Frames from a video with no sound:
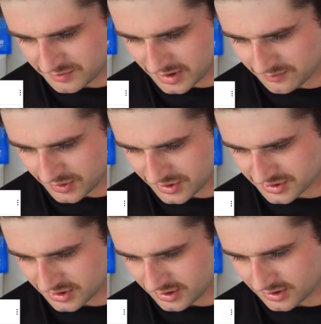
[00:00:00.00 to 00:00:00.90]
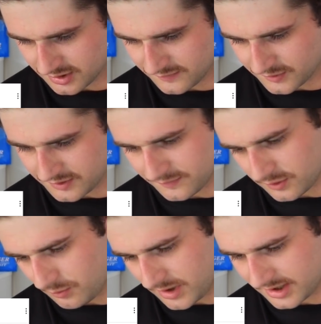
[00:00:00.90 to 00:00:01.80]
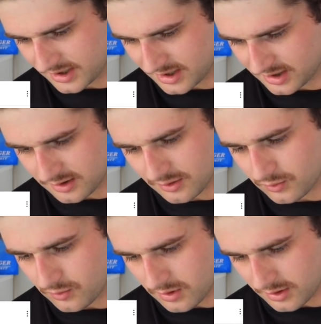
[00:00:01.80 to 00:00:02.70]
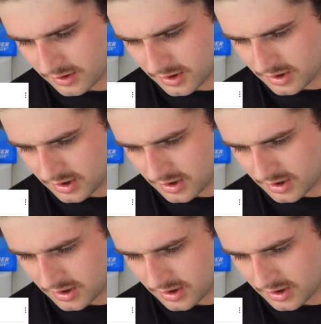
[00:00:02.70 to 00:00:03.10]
Would you buy Berkshire for your 401k or